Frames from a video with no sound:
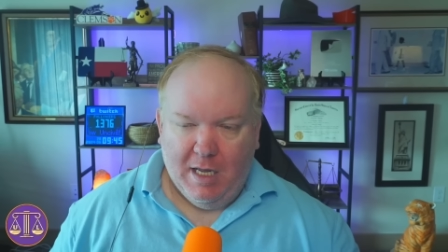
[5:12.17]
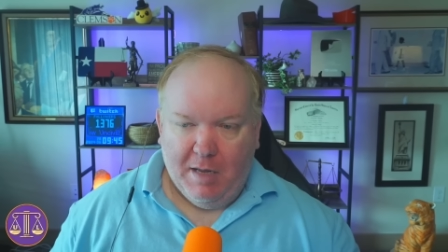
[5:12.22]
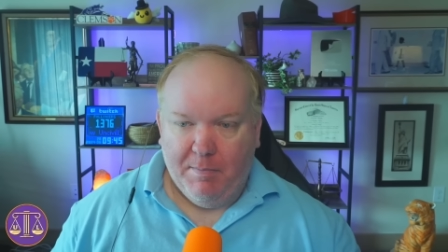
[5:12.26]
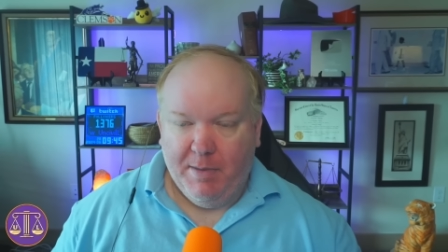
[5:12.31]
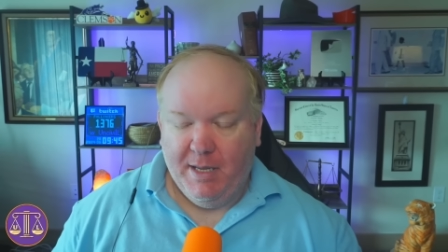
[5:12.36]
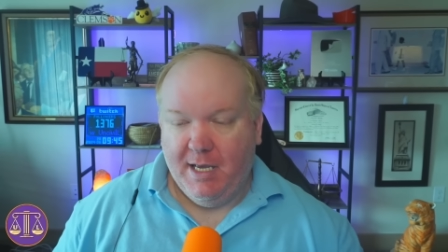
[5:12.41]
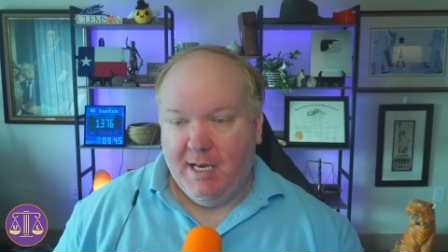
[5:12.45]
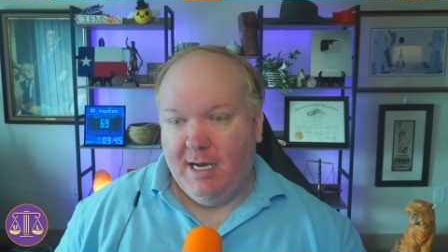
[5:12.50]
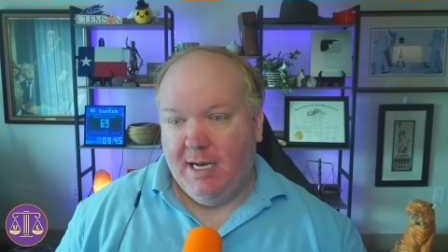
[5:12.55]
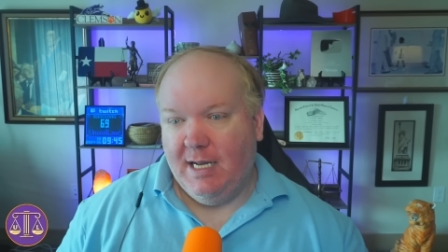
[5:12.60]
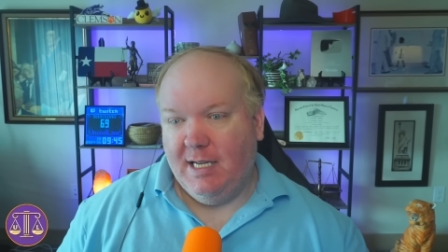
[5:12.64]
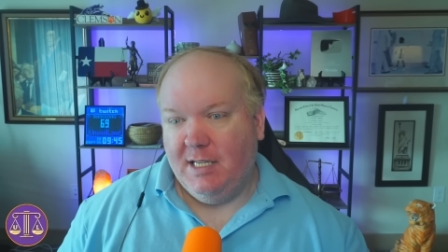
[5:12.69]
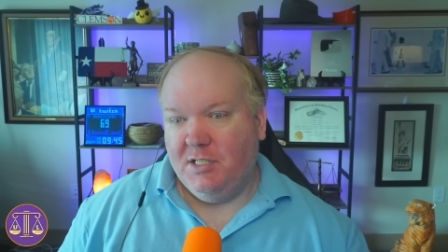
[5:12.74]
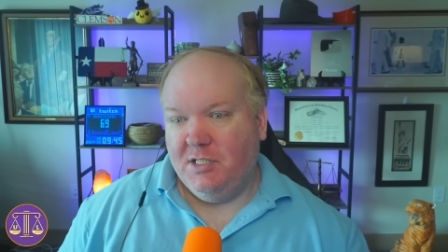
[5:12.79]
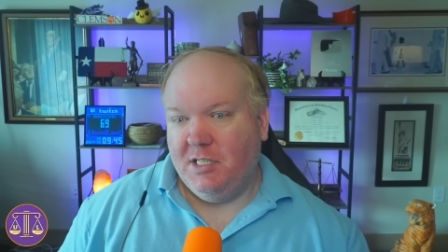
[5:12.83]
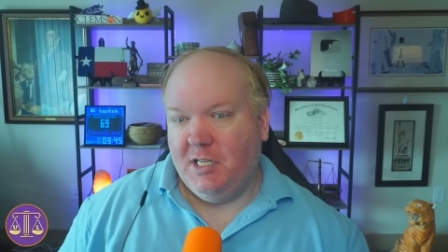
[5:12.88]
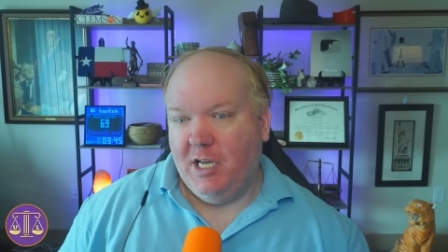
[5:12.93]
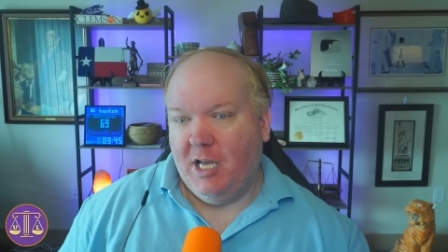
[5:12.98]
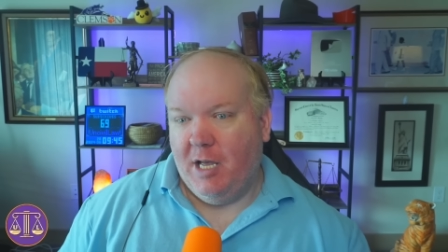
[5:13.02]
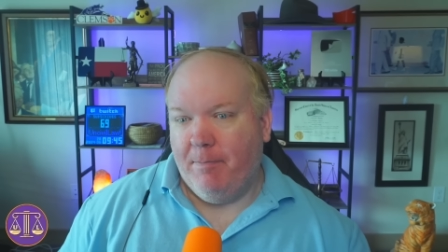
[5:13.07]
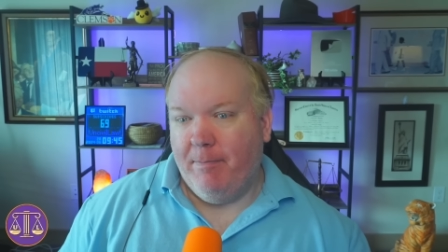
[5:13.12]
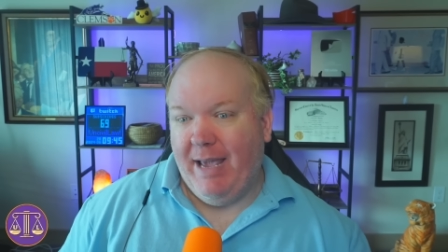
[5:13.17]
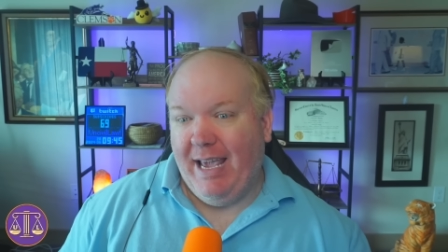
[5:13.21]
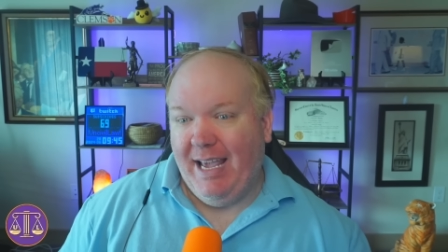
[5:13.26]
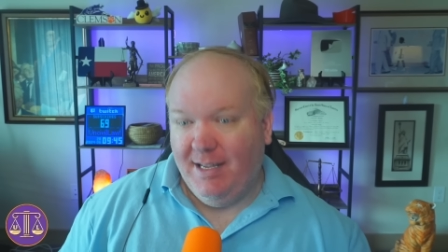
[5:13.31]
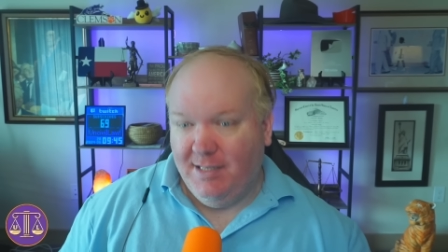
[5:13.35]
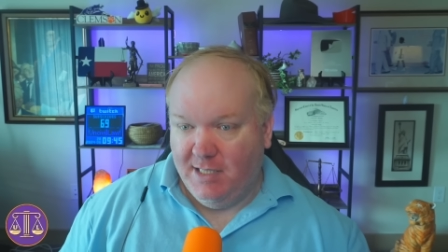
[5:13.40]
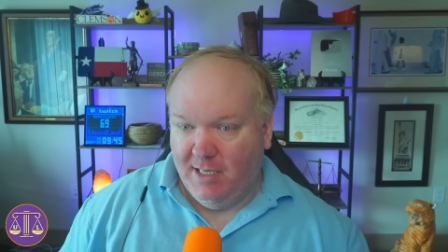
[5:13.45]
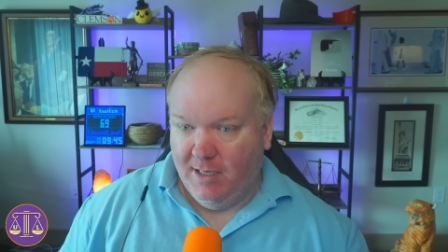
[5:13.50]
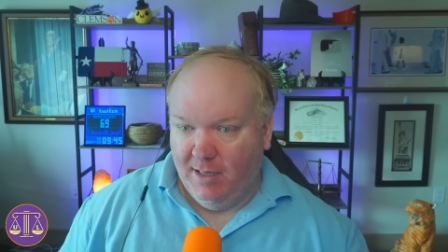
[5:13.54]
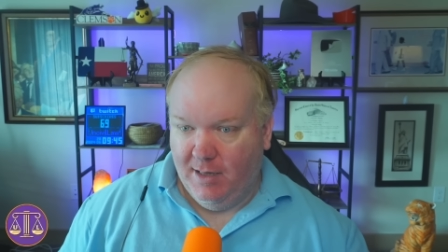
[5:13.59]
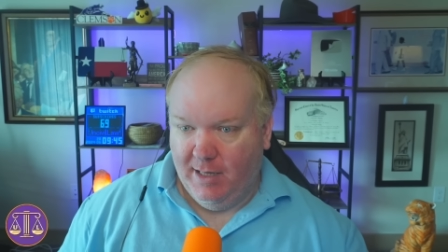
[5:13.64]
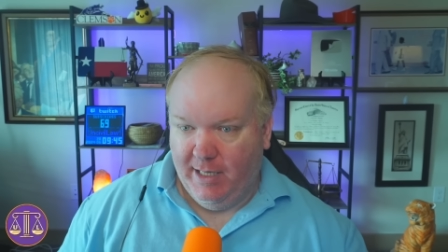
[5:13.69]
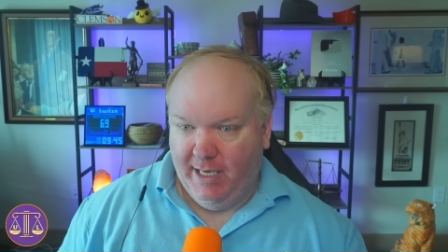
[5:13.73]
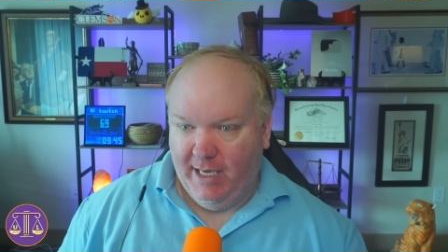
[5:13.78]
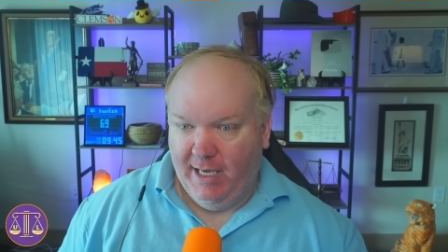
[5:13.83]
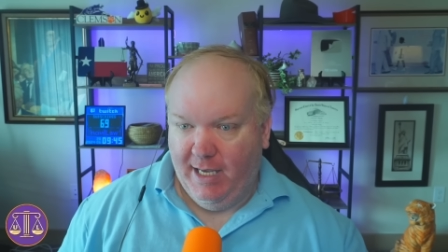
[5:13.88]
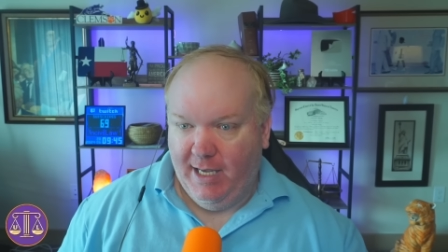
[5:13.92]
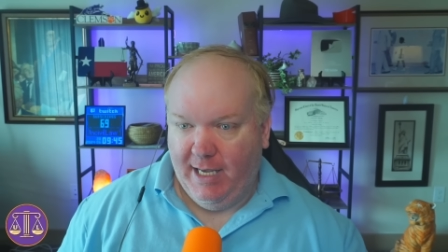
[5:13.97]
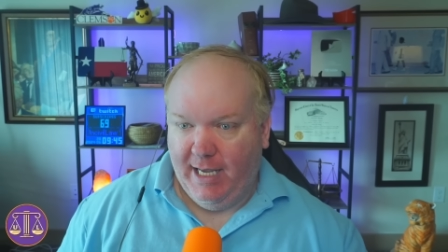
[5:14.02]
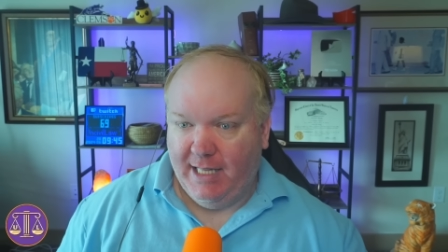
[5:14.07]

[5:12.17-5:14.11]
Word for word: because amazingly,